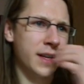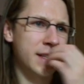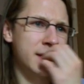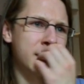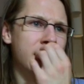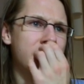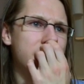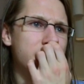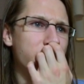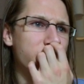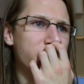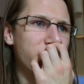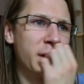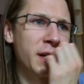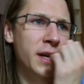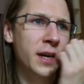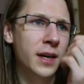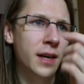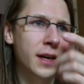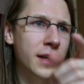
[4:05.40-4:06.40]
it says over
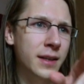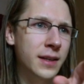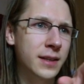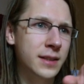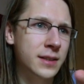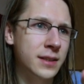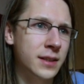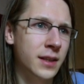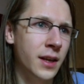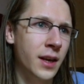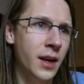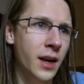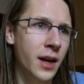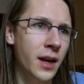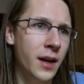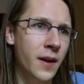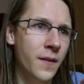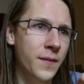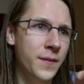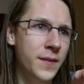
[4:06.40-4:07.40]
here that it's
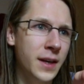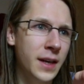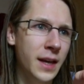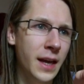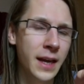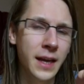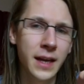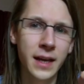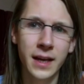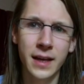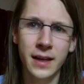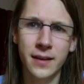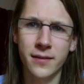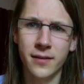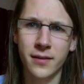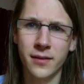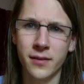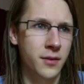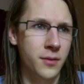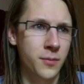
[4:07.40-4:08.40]
delaying
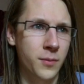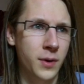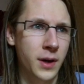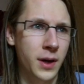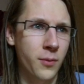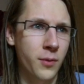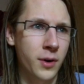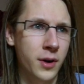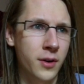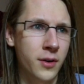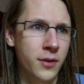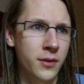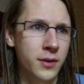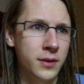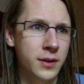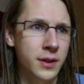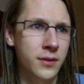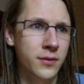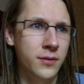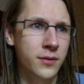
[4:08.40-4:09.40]
it by
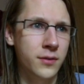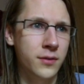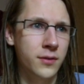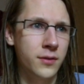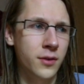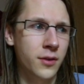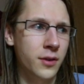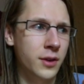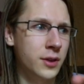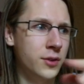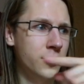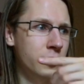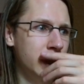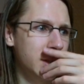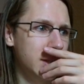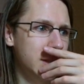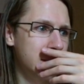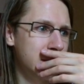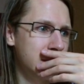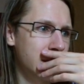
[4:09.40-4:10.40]

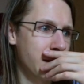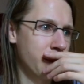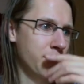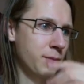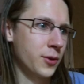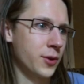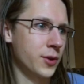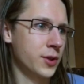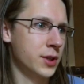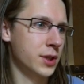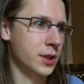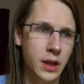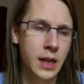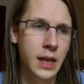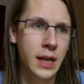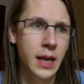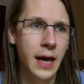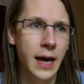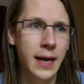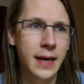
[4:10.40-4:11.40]
133 samples,
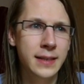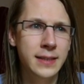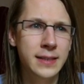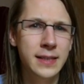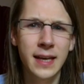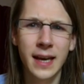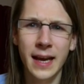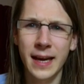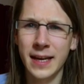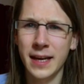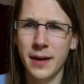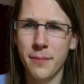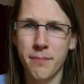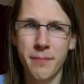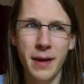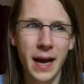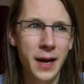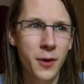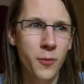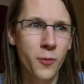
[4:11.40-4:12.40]
and it's delaying
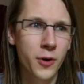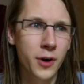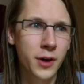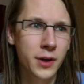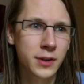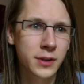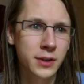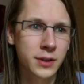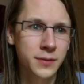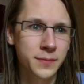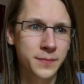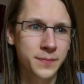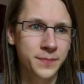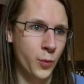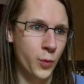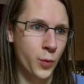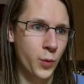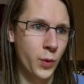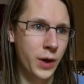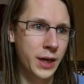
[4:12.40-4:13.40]
backwards,
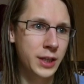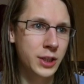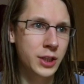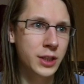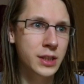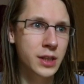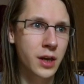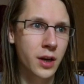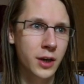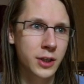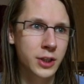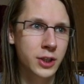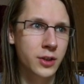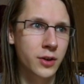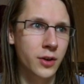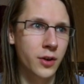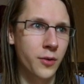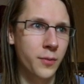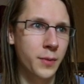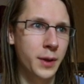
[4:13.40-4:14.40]
which is
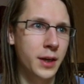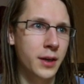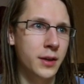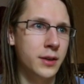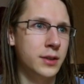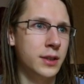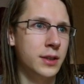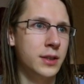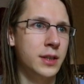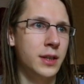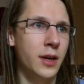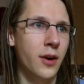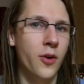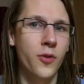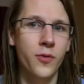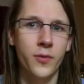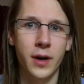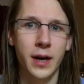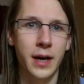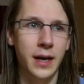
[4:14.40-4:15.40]
logical because it's the
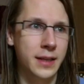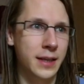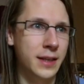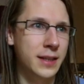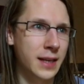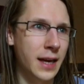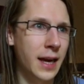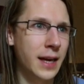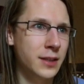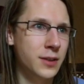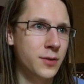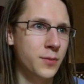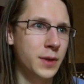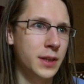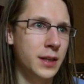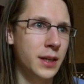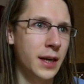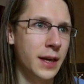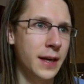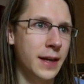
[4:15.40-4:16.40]
overhead. It has to be
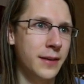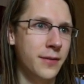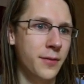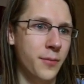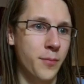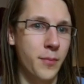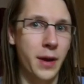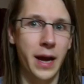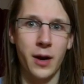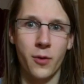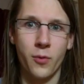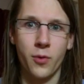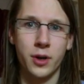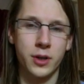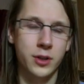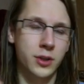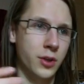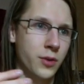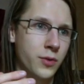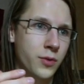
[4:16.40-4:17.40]
delayed
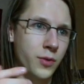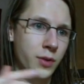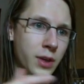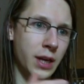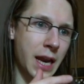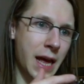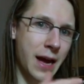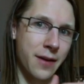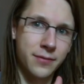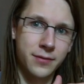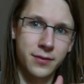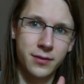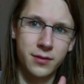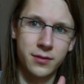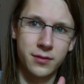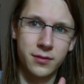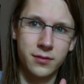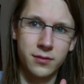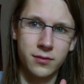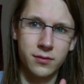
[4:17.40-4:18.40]
backwards, so to the left
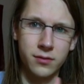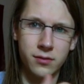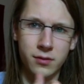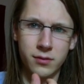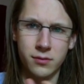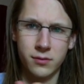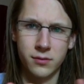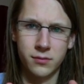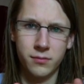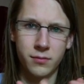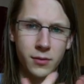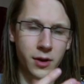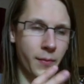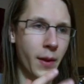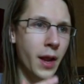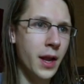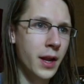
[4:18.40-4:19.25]
or to the, yeah.